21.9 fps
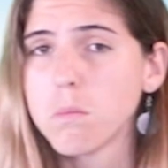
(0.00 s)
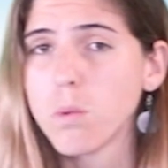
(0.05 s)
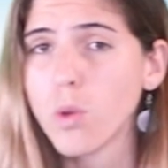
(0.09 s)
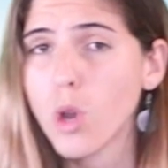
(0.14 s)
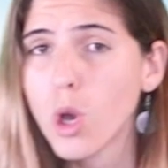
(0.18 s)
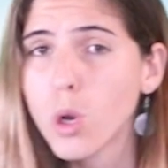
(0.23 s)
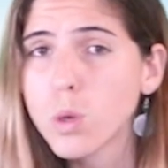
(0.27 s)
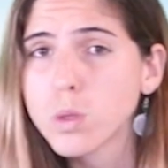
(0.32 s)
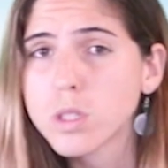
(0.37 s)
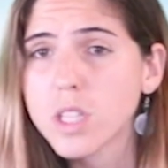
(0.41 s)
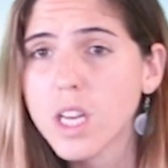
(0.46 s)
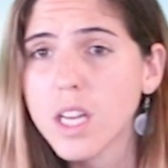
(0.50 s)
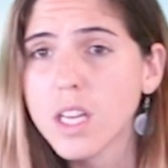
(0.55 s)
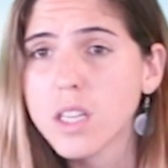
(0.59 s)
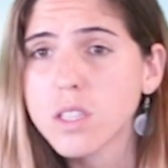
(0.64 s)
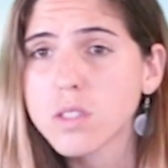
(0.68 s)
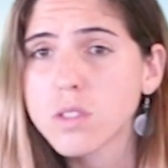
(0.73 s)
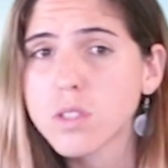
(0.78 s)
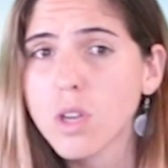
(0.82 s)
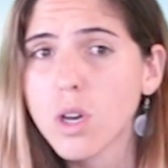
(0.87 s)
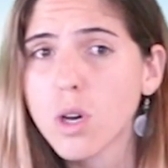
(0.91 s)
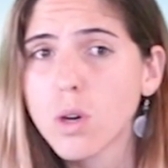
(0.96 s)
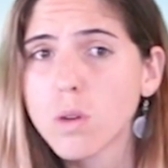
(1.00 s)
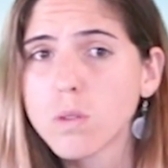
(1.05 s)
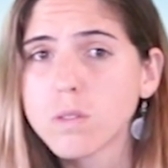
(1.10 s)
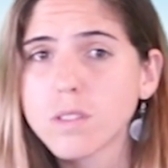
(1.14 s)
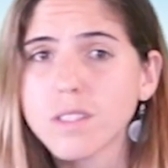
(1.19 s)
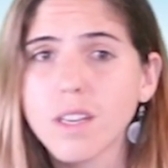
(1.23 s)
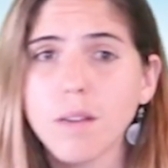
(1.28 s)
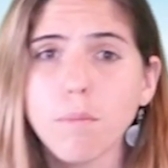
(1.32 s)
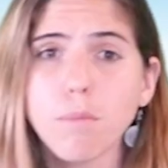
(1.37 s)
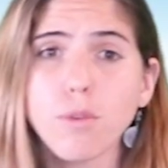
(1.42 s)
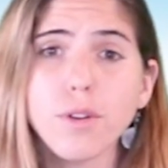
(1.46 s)
no-take zones,
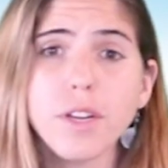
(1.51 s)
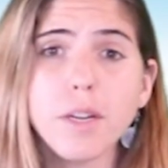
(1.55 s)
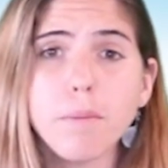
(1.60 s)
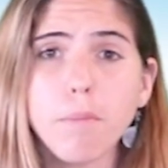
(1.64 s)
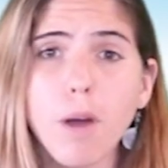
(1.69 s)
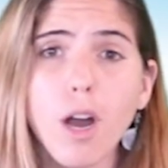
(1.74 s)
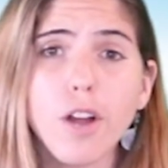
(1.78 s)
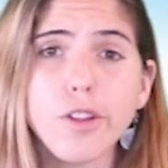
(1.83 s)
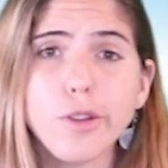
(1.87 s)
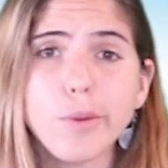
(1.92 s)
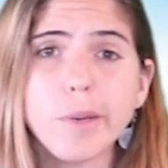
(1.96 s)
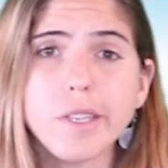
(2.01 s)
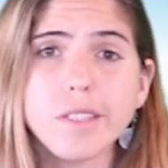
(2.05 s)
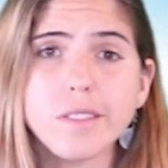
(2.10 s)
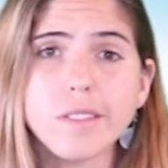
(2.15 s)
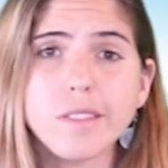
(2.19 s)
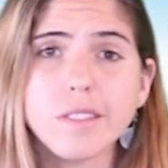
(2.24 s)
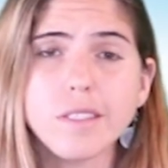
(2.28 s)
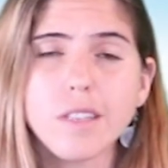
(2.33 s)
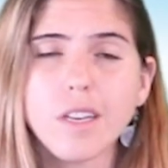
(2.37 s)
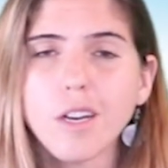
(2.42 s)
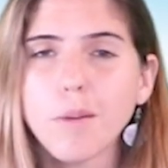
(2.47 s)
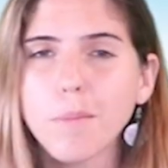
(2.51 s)
and marine monuments.